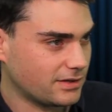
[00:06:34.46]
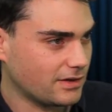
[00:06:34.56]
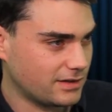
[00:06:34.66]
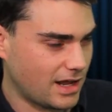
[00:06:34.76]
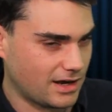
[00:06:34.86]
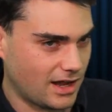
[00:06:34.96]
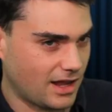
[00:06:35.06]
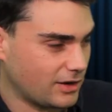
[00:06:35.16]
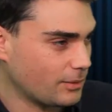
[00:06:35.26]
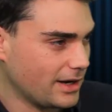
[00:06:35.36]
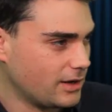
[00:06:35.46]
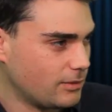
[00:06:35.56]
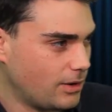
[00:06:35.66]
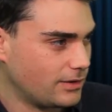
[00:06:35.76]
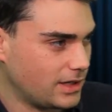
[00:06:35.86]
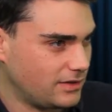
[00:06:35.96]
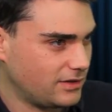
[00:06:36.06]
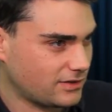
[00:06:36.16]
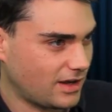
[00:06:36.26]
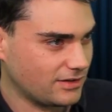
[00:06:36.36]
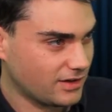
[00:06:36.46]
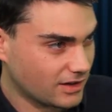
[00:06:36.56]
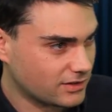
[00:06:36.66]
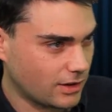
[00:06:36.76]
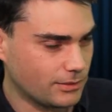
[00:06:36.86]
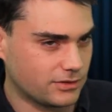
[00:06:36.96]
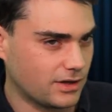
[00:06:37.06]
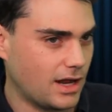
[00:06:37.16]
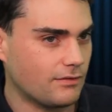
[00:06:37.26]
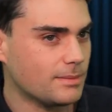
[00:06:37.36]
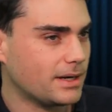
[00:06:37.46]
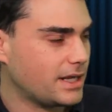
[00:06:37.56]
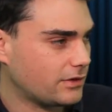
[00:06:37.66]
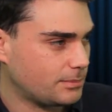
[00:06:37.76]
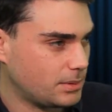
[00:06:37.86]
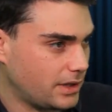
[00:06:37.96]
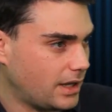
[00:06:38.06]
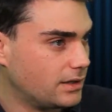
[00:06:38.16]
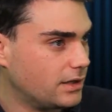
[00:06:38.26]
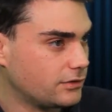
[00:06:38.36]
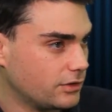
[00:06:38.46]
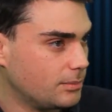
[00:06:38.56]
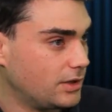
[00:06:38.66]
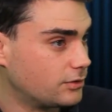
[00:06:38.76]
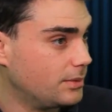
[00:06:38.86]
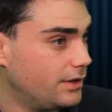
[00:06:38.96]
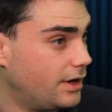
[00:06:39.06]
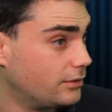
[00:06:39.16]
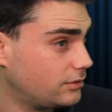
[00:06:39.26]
Tyson had a great quote in this context. He always said, "Everybody has a plan until you punch him in the nose."